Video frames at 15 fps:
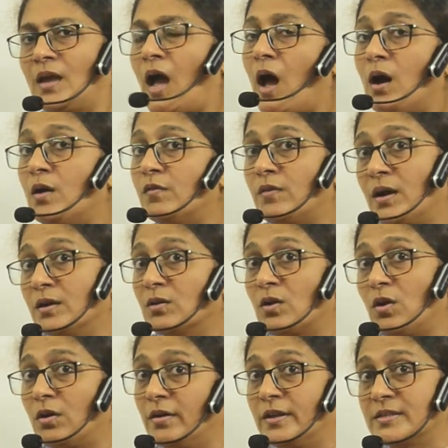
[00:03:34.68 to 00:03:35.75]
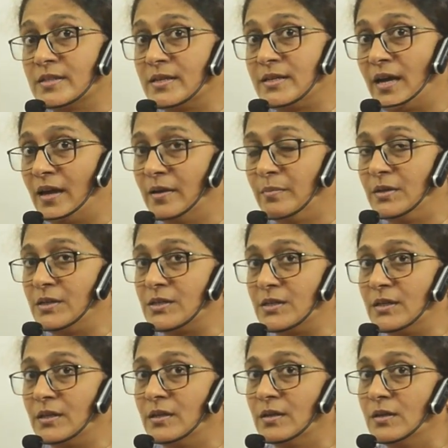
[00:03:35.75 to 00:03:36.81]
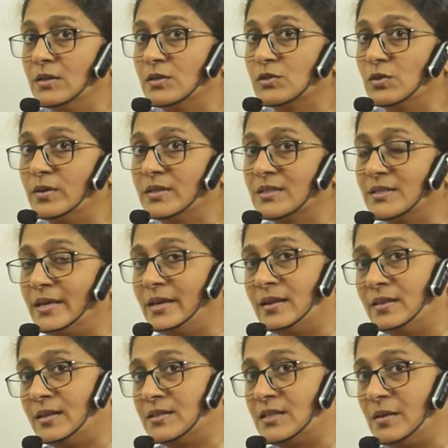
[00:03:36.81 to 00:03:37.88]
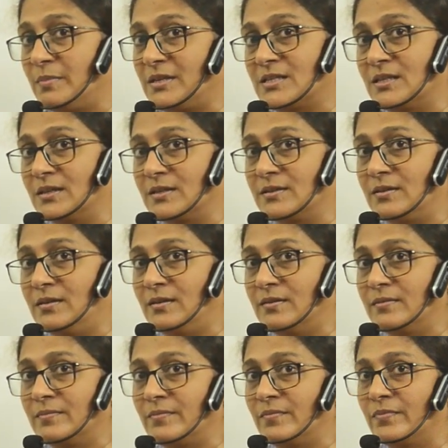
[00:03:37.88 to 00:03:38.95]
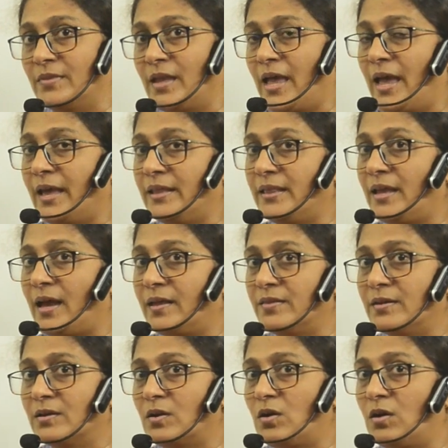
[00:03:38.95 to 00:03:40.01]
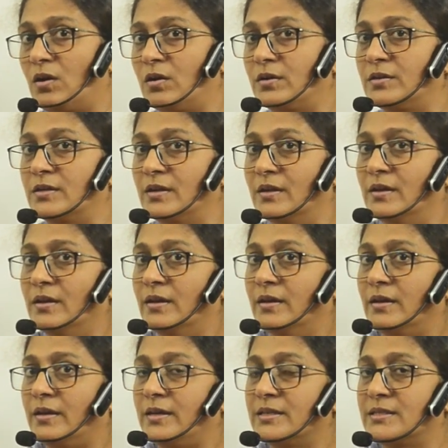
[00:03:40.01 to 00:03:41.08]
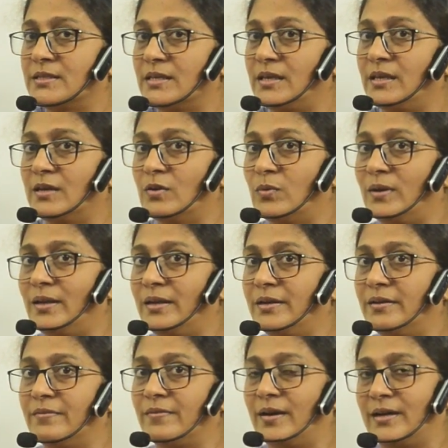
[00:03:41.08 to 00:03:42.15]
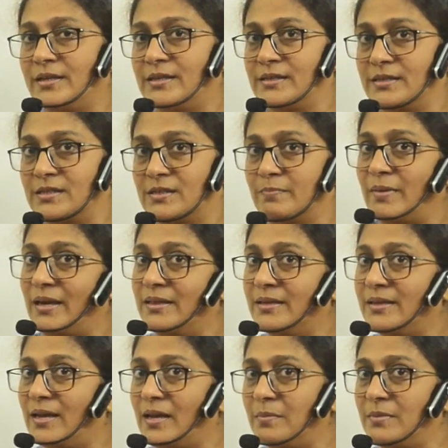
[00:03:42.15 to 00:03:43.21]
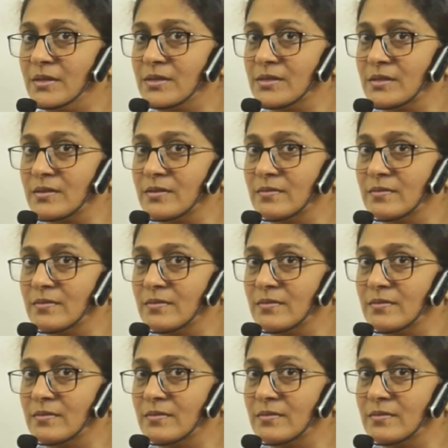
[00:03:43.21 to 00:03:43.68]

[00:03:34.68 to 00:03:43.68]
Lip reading: Our one chord is the diameter, so it's there in the semicircle, and the other chord is equally divided by the diameter.